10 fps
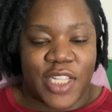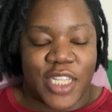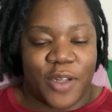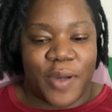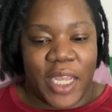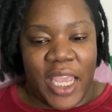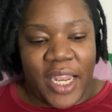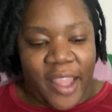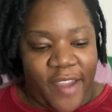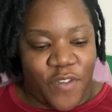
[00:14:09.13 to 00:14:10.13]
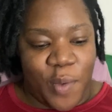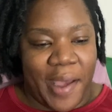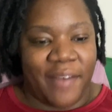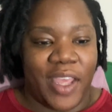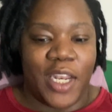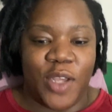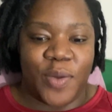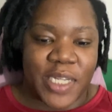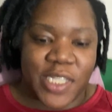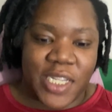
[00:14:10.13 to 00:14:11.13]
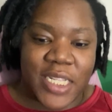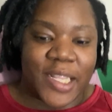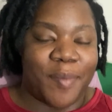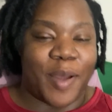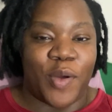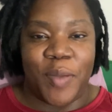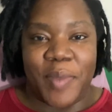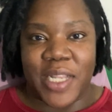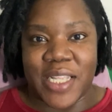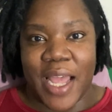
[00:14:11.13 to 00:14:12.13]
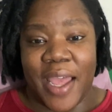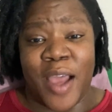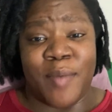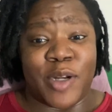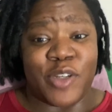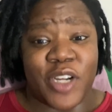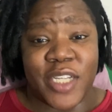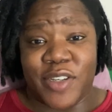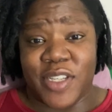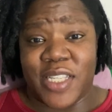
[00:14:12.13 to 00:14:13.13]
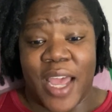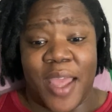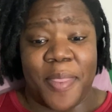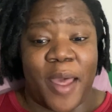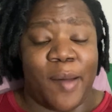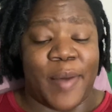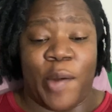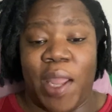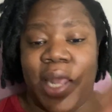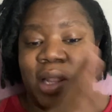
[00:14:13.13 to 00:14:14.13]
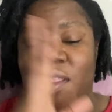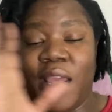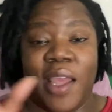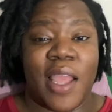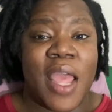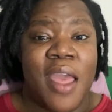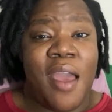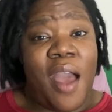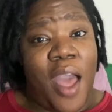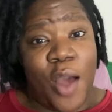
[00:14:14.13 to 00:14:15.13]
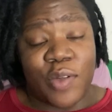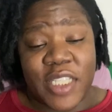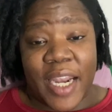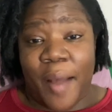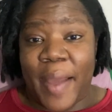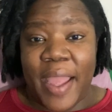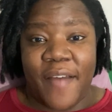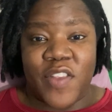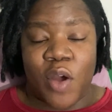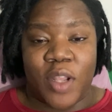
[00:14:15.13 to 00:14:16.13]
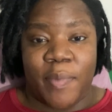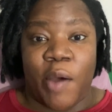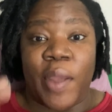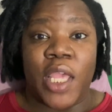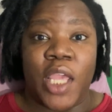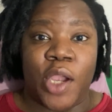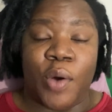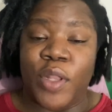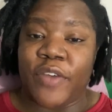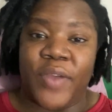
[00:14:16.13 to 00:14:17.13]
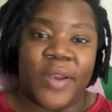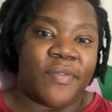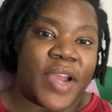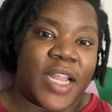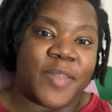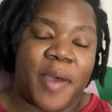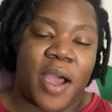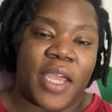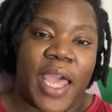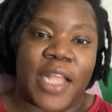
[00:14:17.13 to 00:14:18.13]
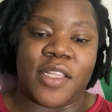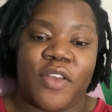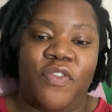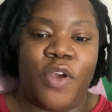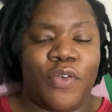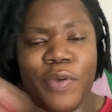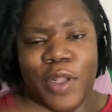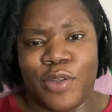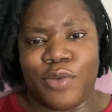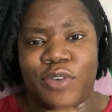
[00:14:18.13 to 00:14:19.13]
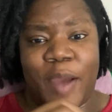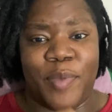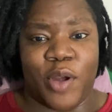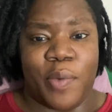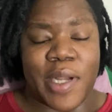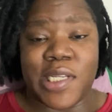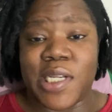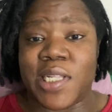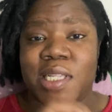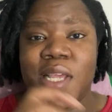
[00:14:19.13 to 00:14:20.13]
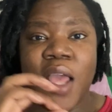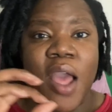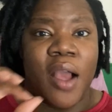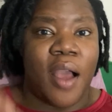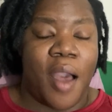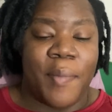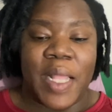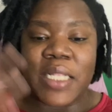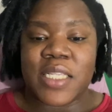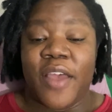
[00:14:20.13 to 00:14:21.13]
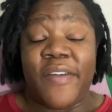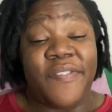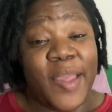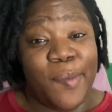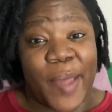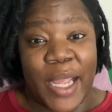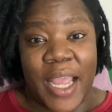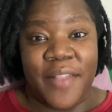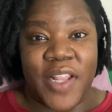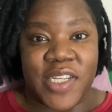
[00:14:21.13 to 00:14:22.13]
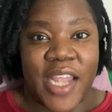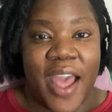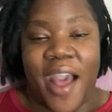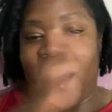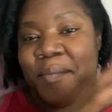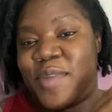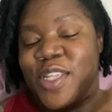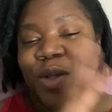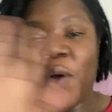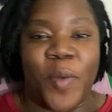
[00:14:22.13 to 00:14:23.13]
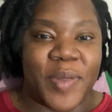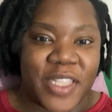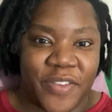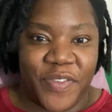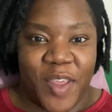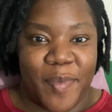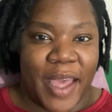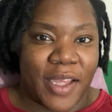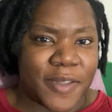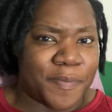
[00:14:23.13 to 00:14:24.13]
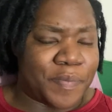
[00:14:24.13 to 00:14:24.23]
So again, if you have any questions about human design, about your energy type, about anything else that I might have talked about here on the Freedom Fridays podcast, feel free to drop your questions, comments, feedback in the chat. I'm so open to feedback.